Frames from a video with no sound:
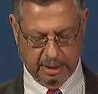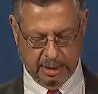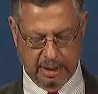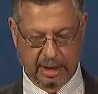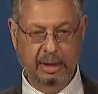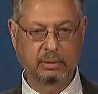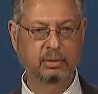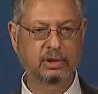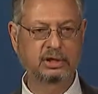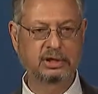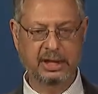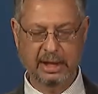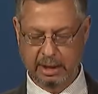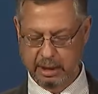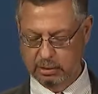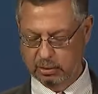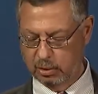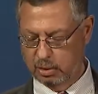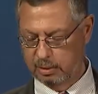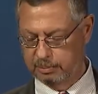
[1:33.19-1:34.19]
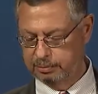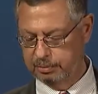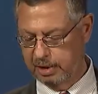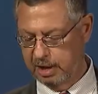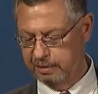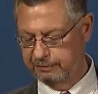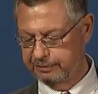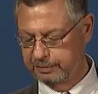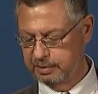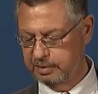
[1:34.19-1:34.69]
and retain all
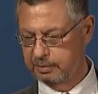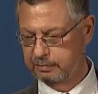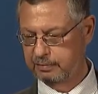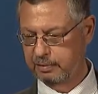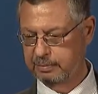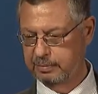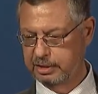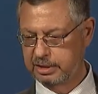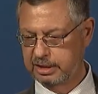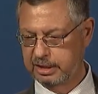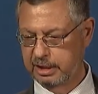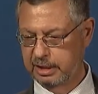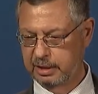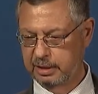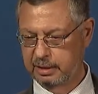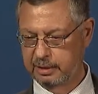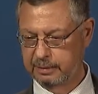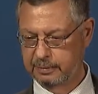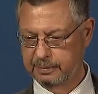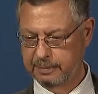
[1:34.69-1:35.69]
profits from the sale.